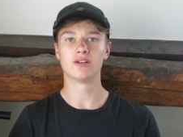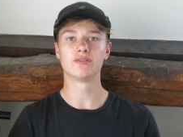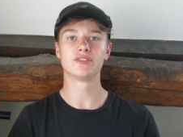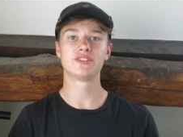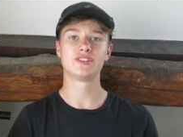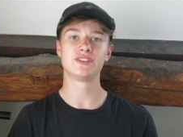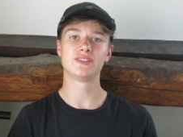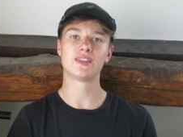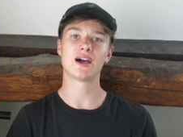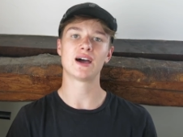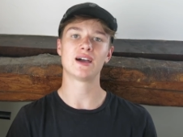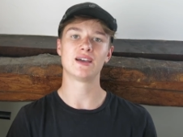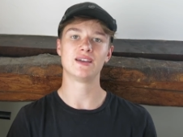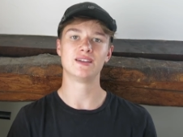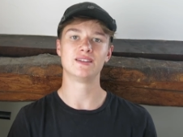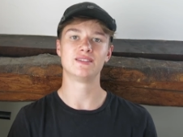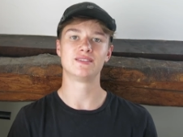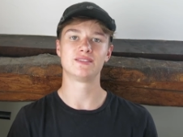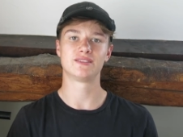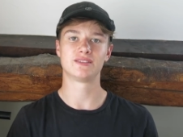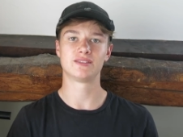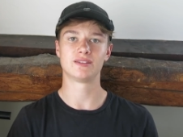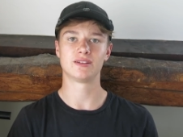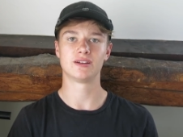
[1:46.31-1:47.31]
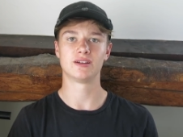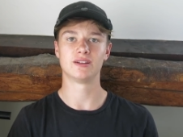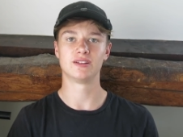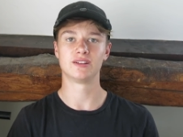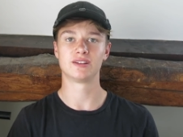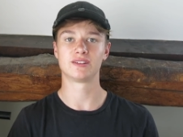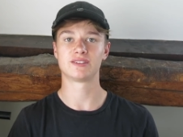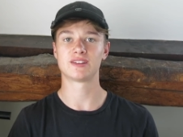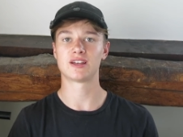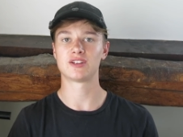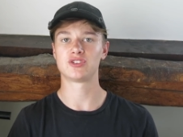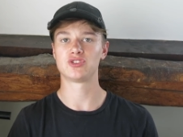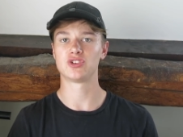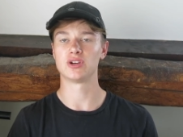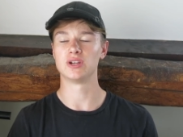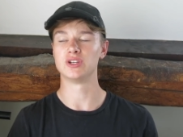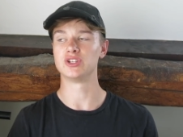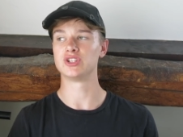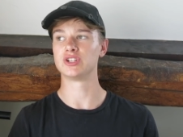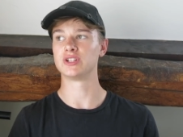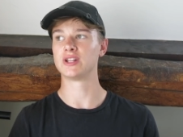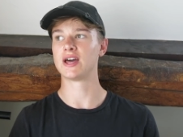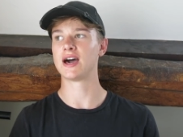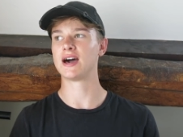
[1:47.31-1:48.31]
Obviously that is an
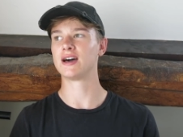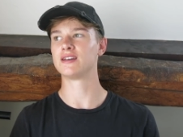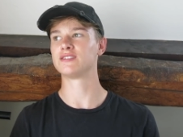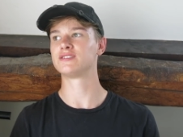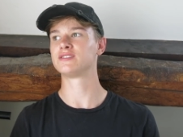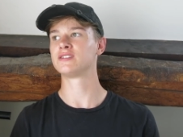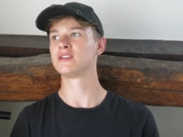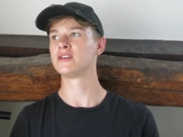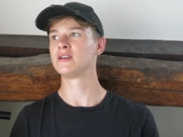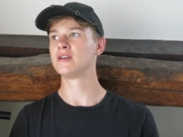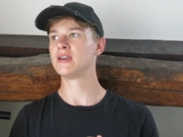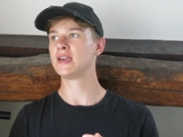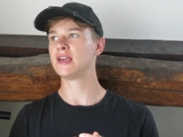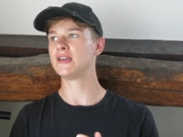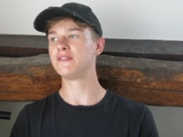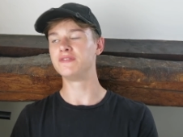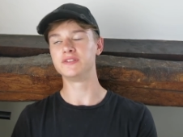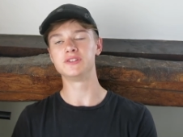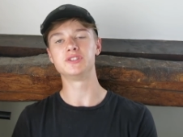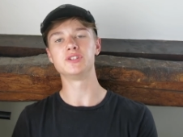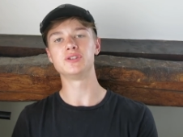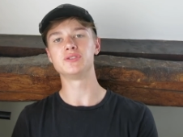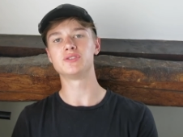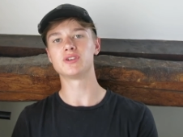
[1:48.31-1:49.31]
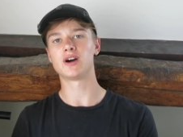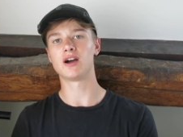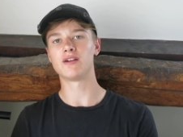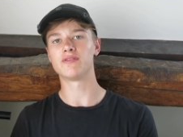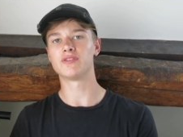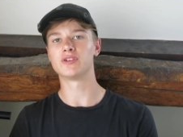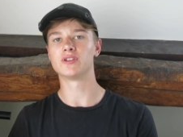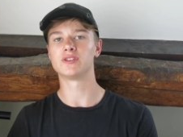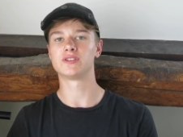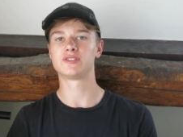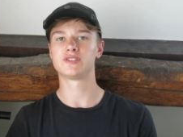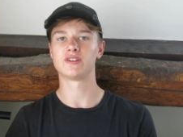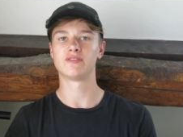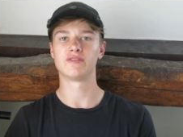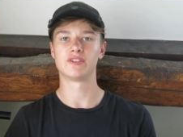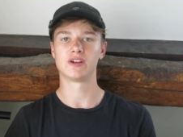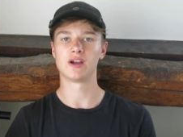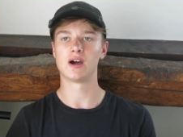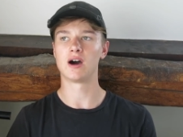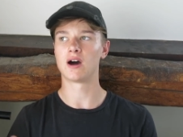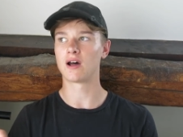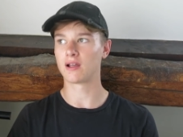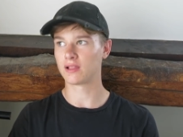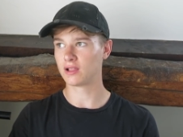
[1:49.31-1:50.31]
exaggeration as if you do dive on
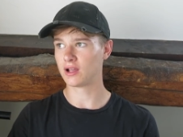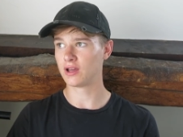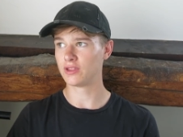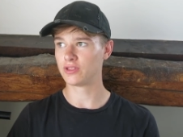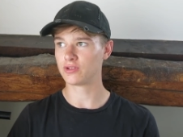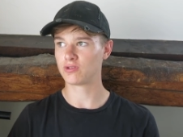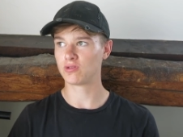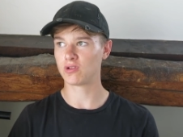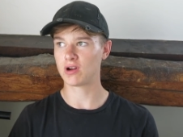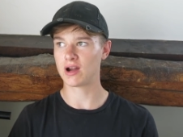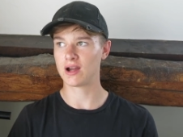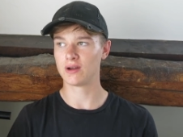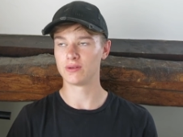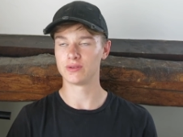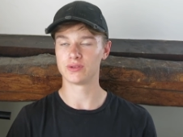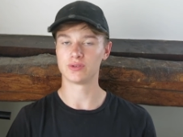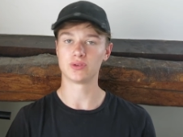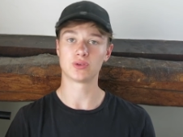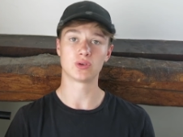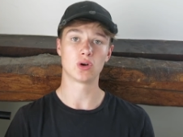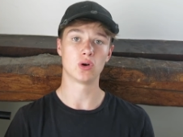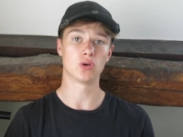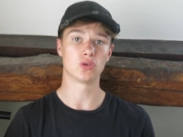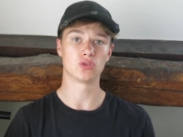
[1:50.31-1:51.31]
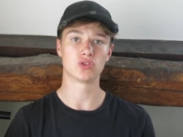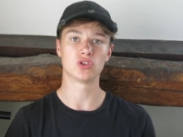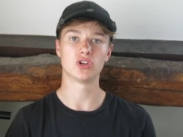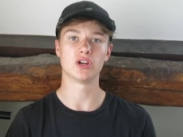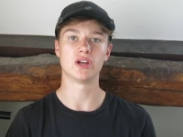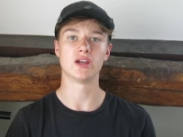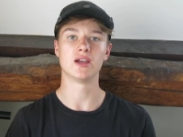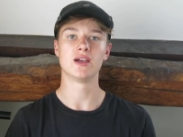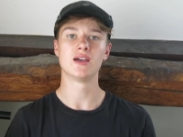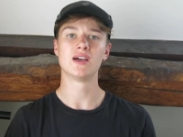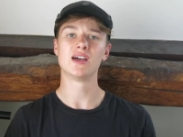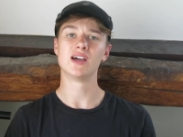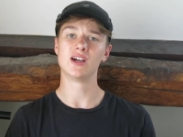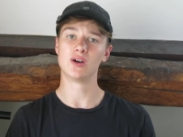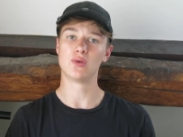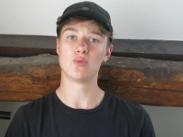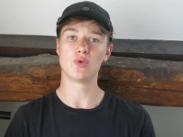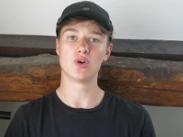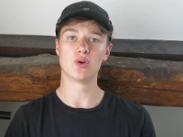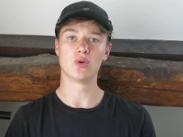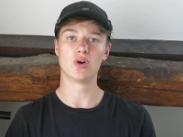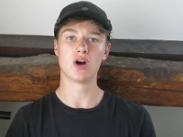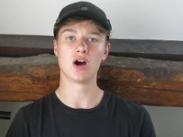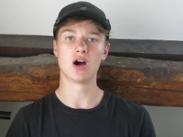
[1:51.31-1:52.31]
something hard like the ground or concrete, it
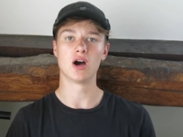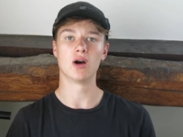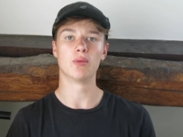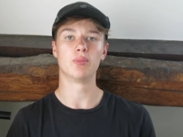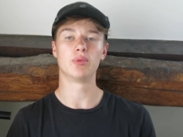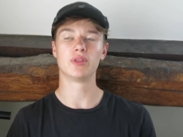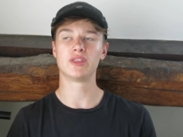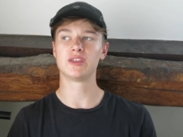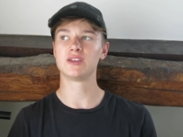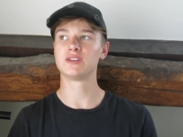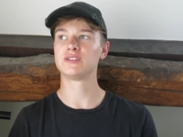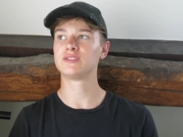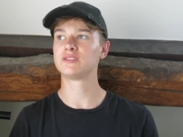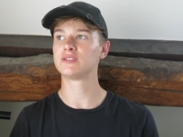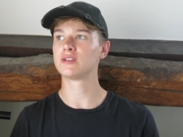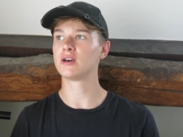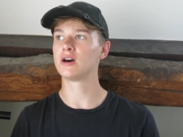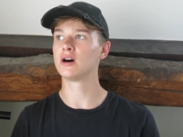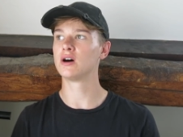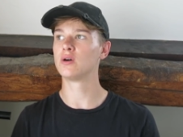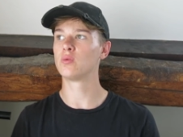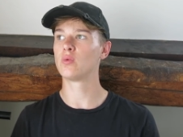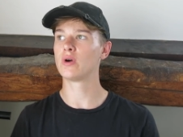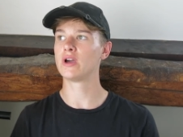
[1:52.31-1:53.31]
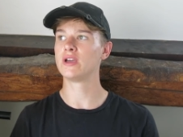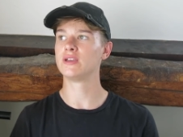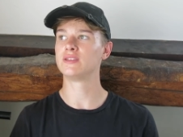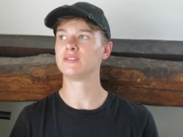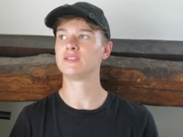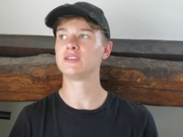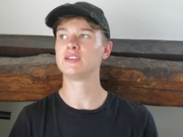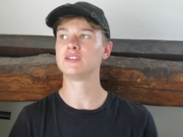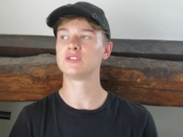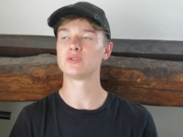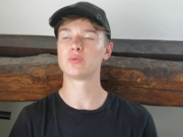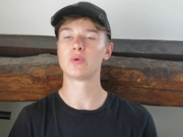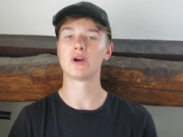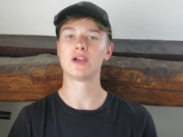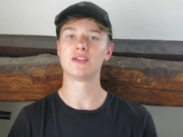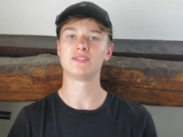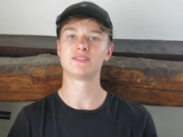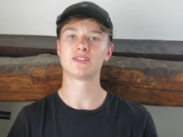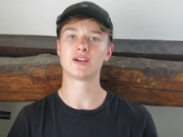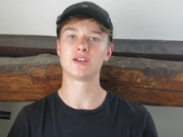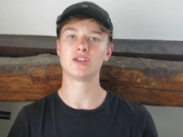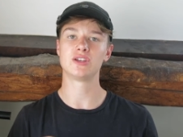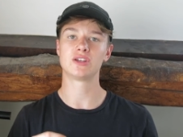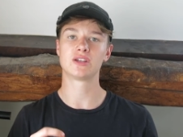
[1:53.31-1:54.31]
will hurt. But this uh, way, these are
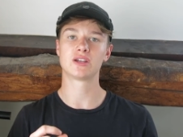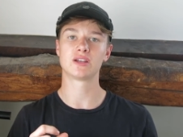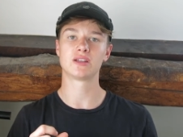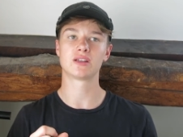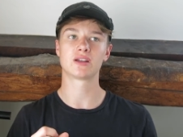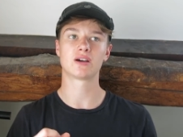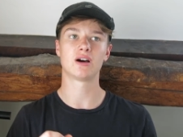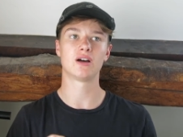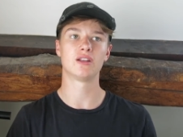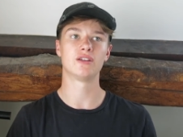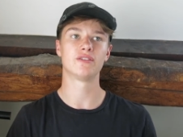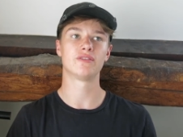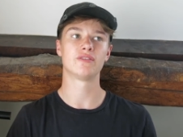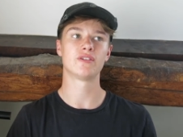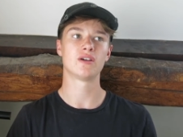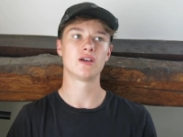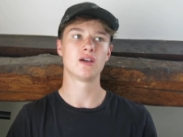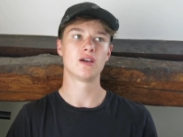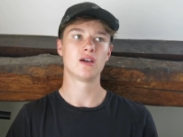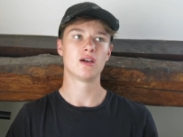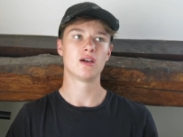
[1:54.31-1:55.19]
ways that you can kind of